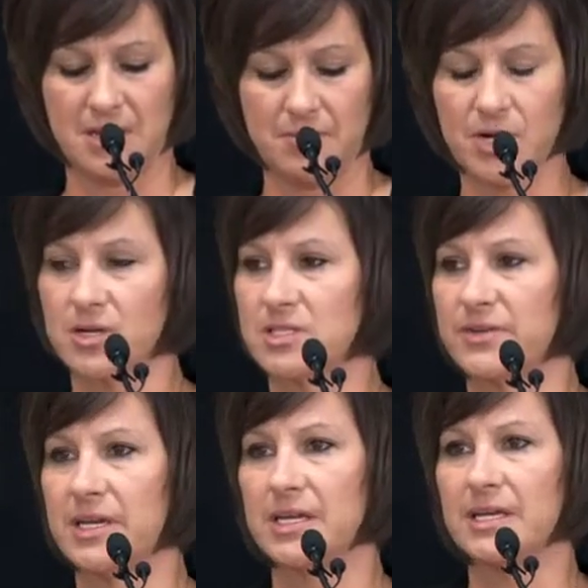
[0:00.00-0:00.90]
Because of
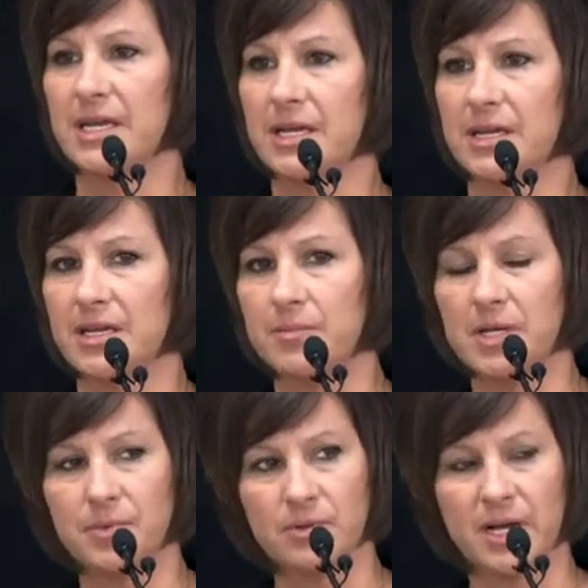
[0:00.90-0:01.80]
Hand in Hand and
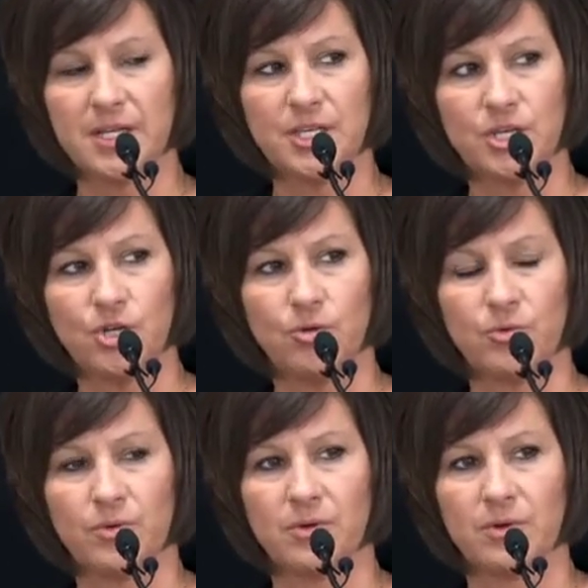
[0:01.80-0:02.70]
people like you,